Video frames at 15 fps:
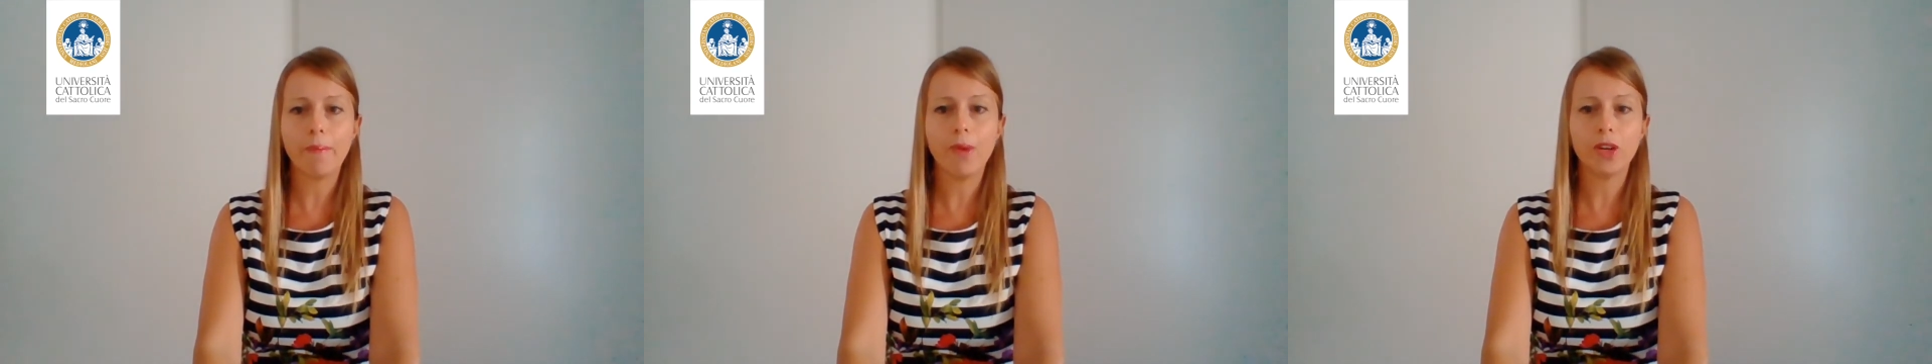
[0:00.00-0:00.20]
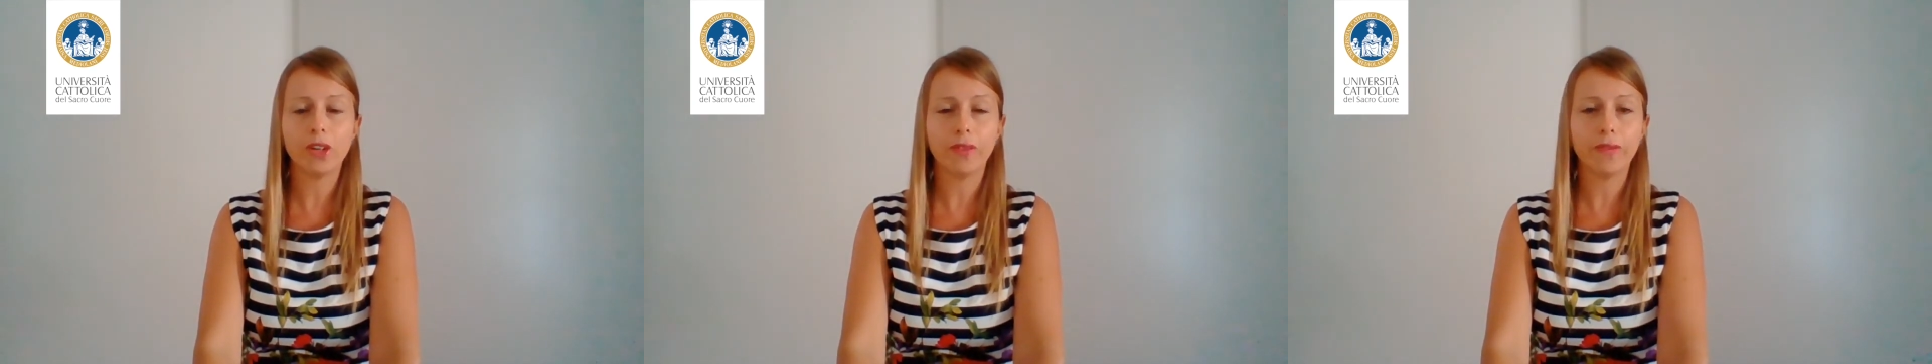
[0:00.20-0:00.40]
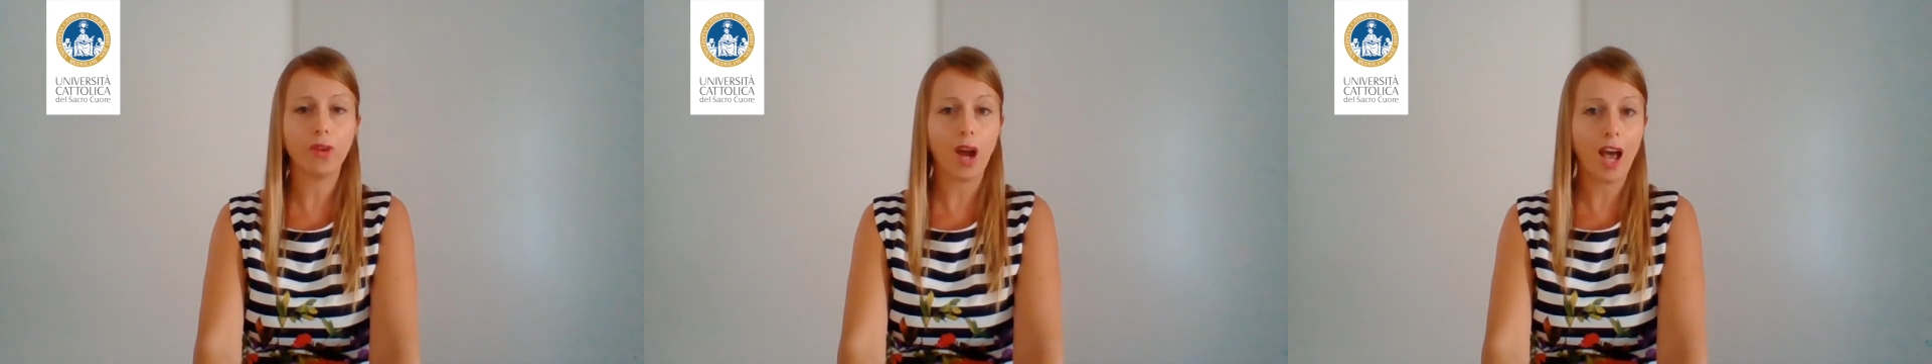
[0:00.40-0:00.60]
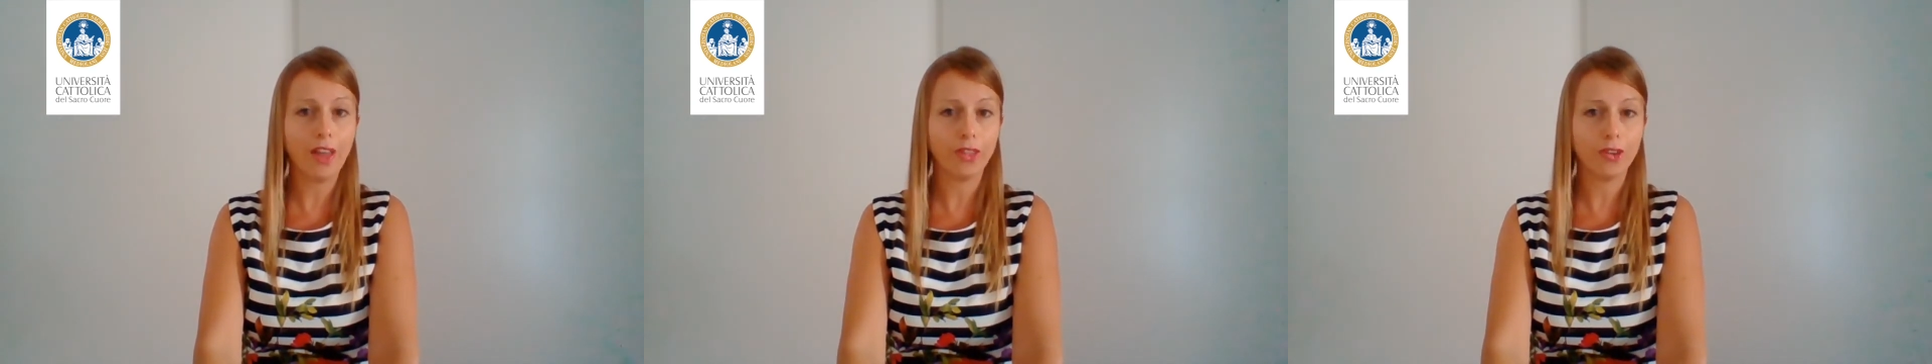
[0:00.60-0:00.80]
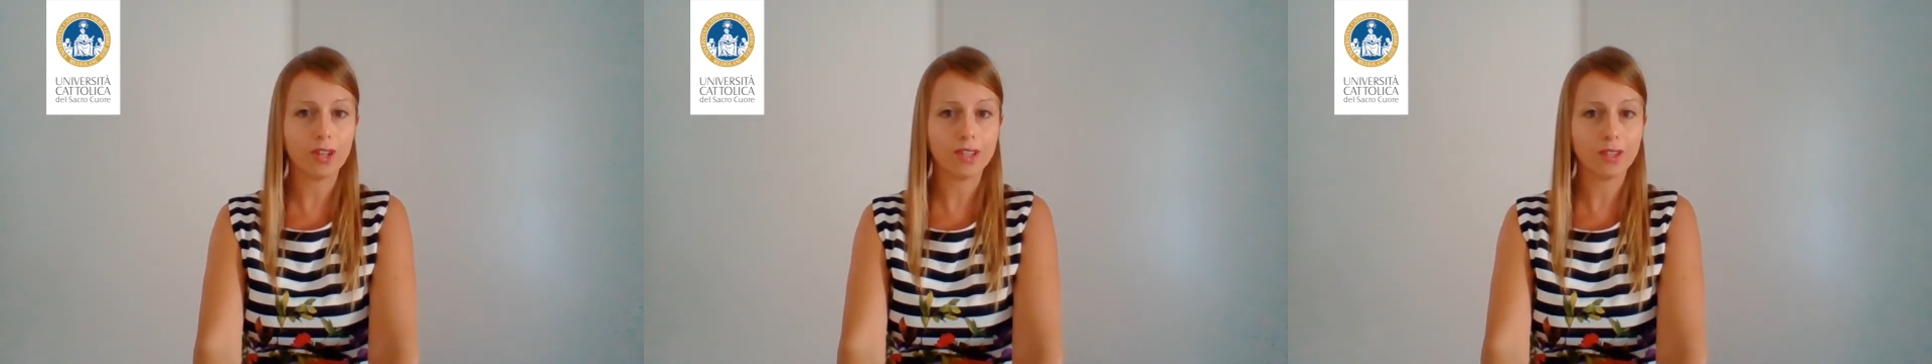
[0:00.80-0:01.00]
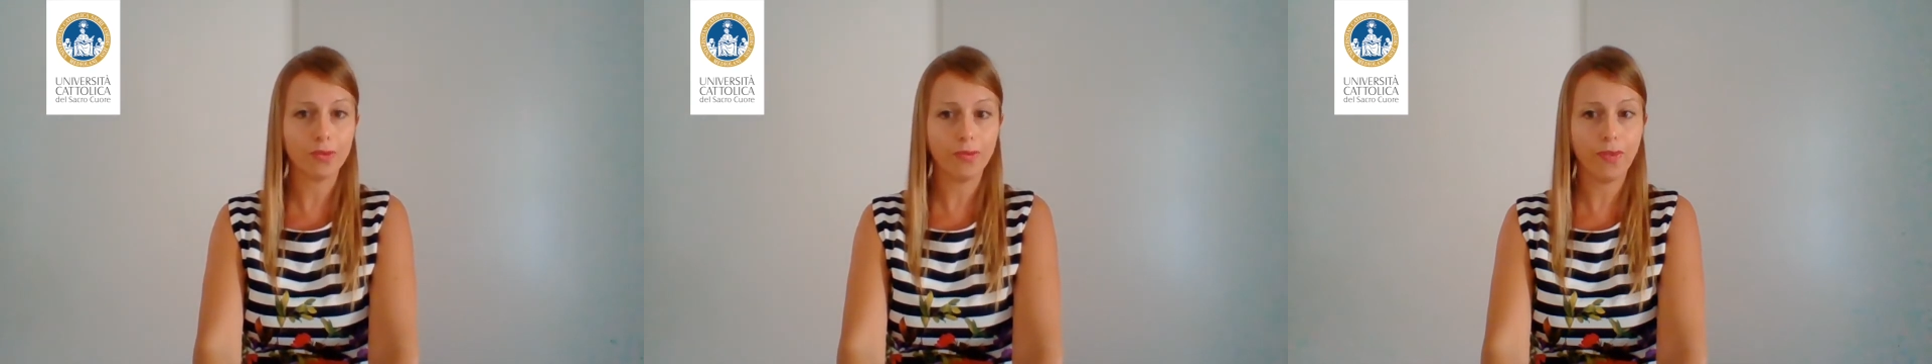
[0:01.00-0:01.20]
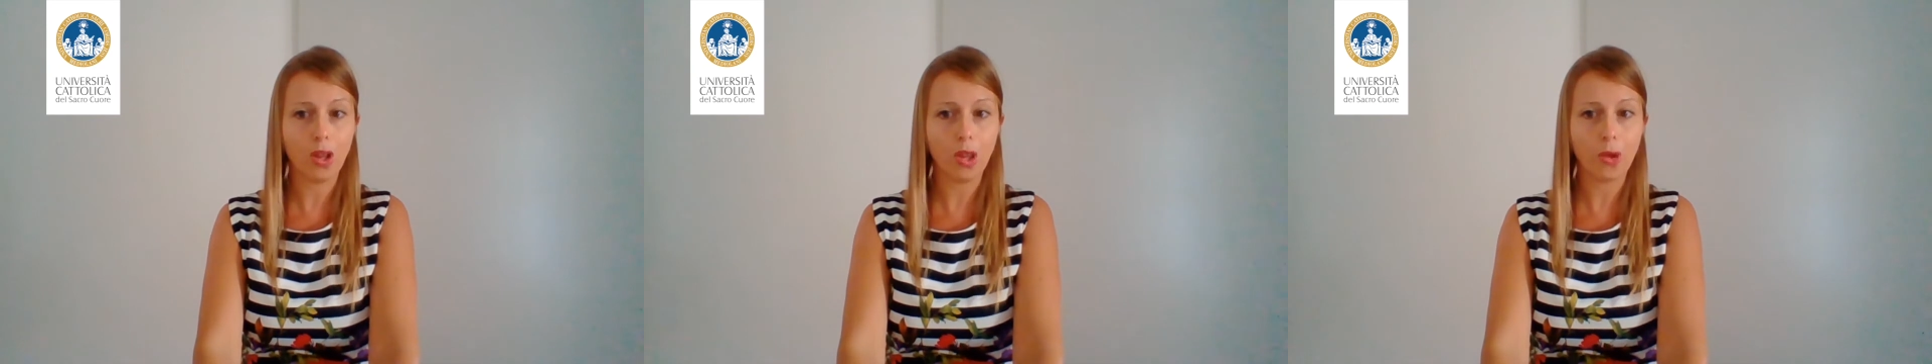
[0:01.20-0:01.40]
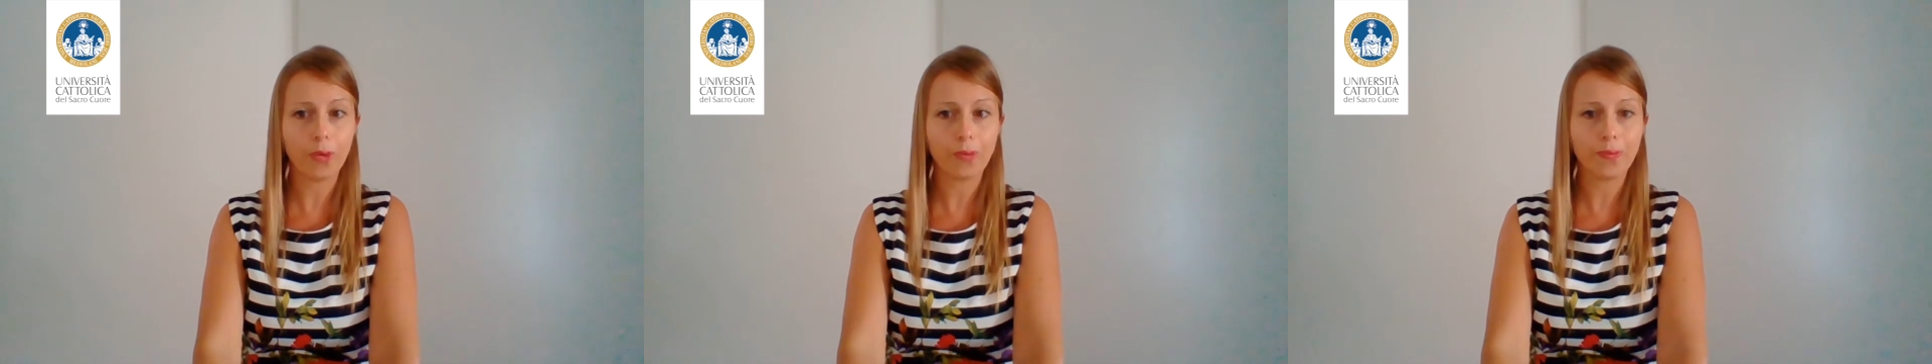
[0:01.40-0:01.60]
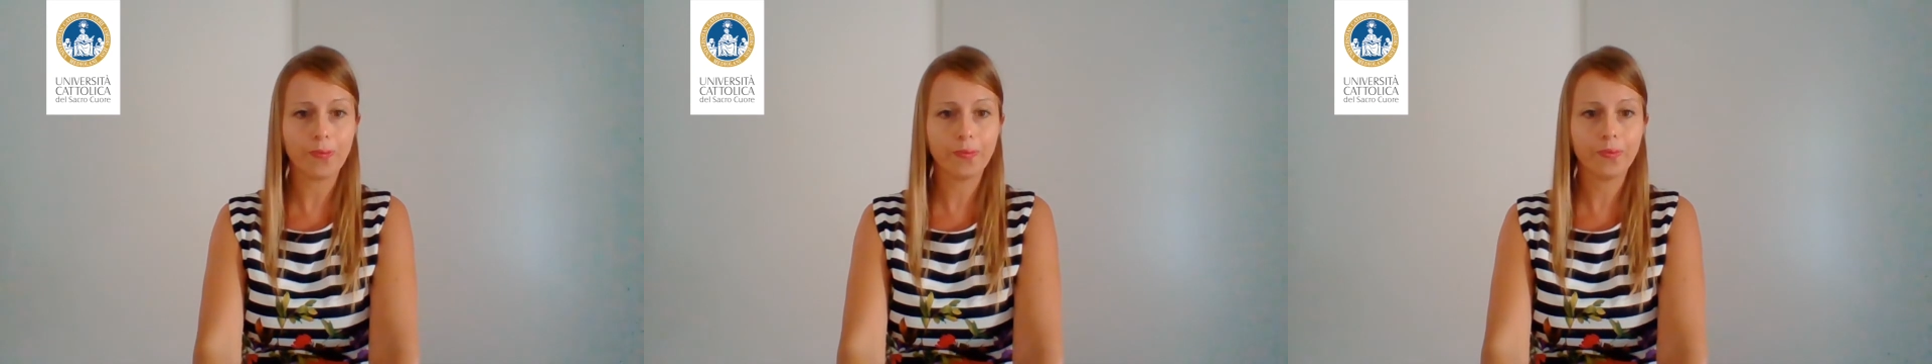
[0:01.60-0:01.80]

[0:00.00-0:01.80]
a model for others to follow.